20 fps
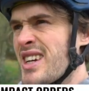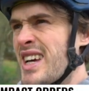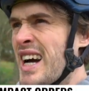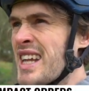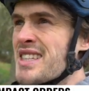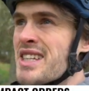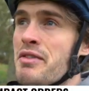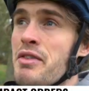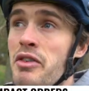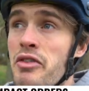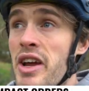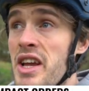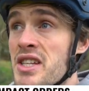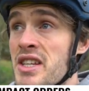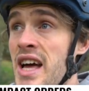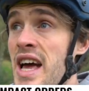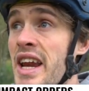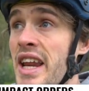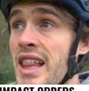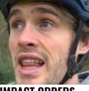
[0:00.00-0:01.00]
I'd say if you're
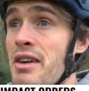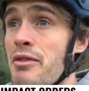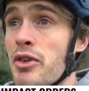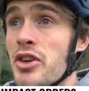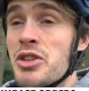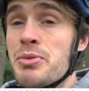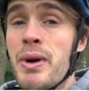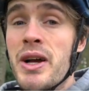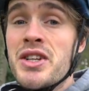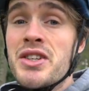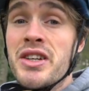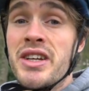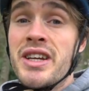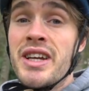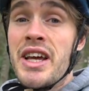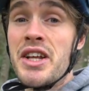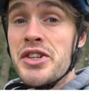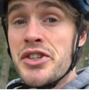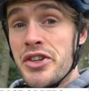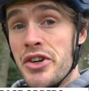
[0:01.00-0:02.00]
racing at any level, especially
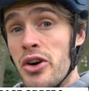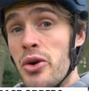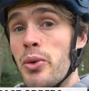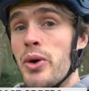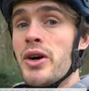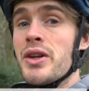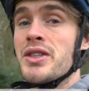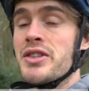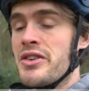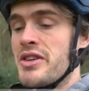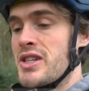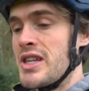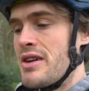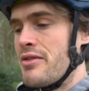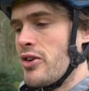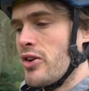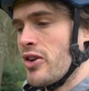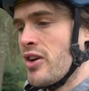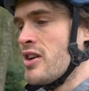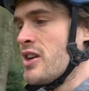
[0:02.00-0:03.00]
Enduro World Series
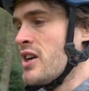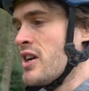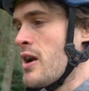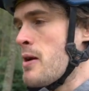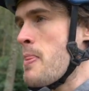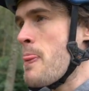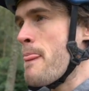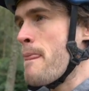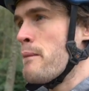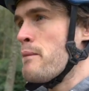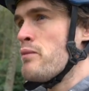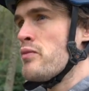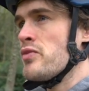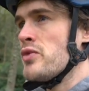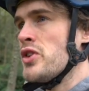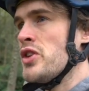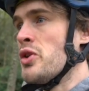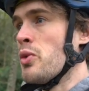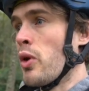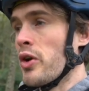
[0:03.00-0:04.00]
level,
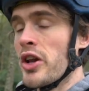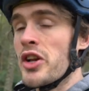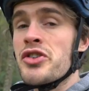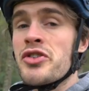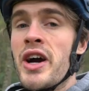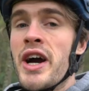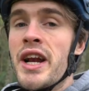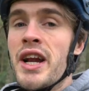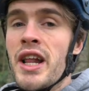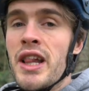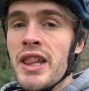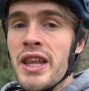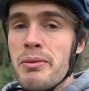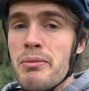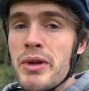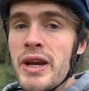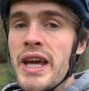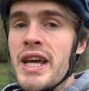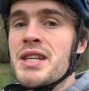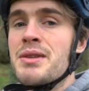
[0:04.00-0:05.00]
you want to try and
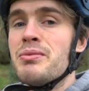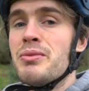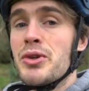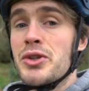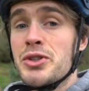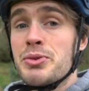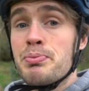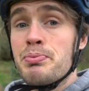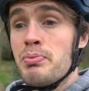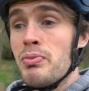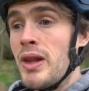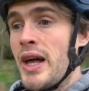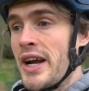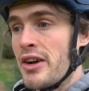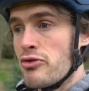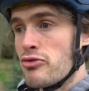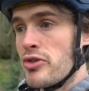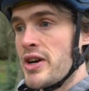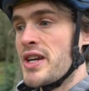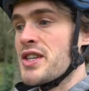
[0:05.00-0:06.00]
eliminate as much like
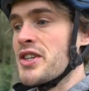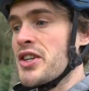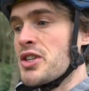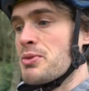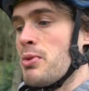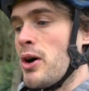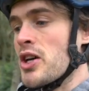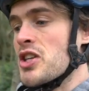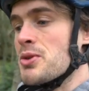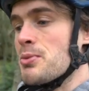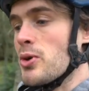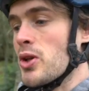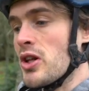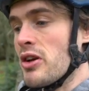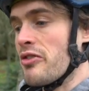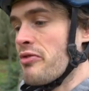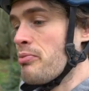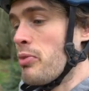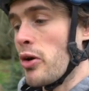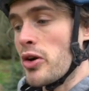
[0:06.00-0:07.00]
risk as possible
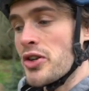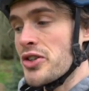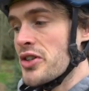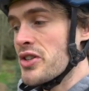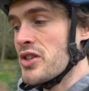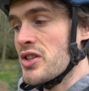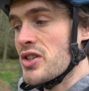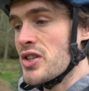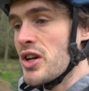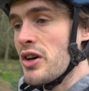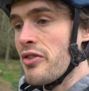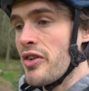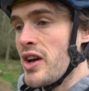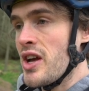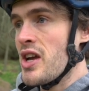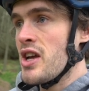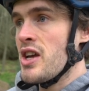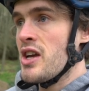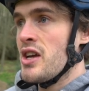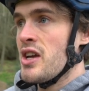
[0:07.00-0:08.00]
of punctures and stuff.
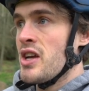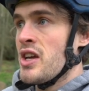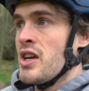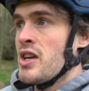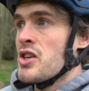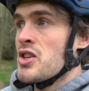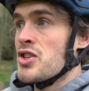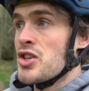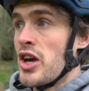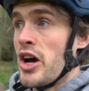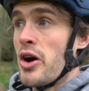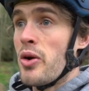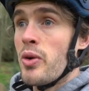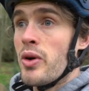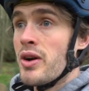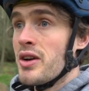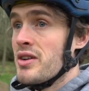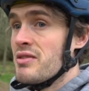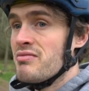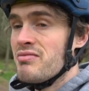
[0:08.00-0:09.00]

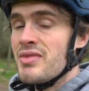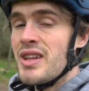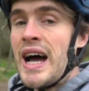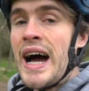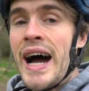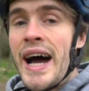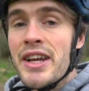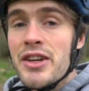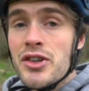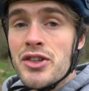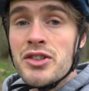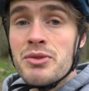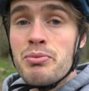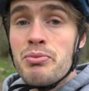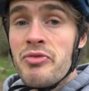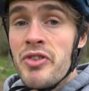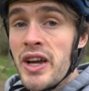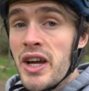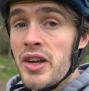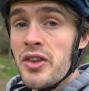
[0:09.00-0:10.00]
So I just
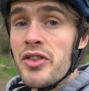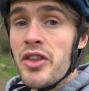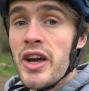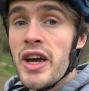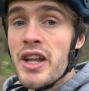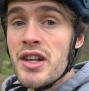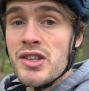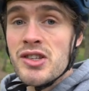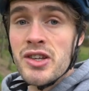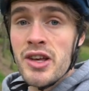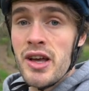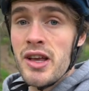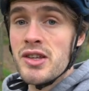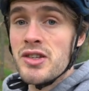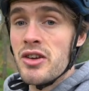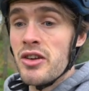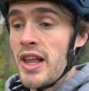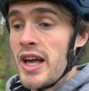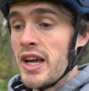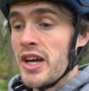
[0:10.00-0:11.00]
figured that
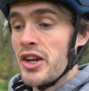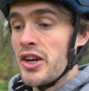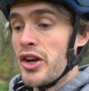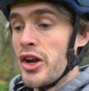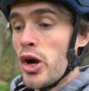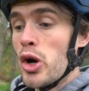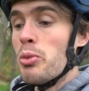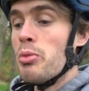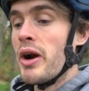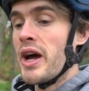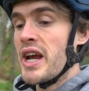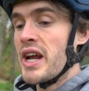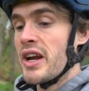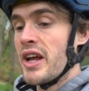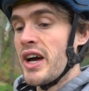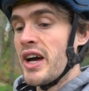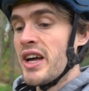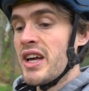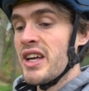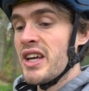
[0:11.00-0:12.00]
inserts are like a
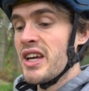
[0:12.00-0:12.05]
no-brainer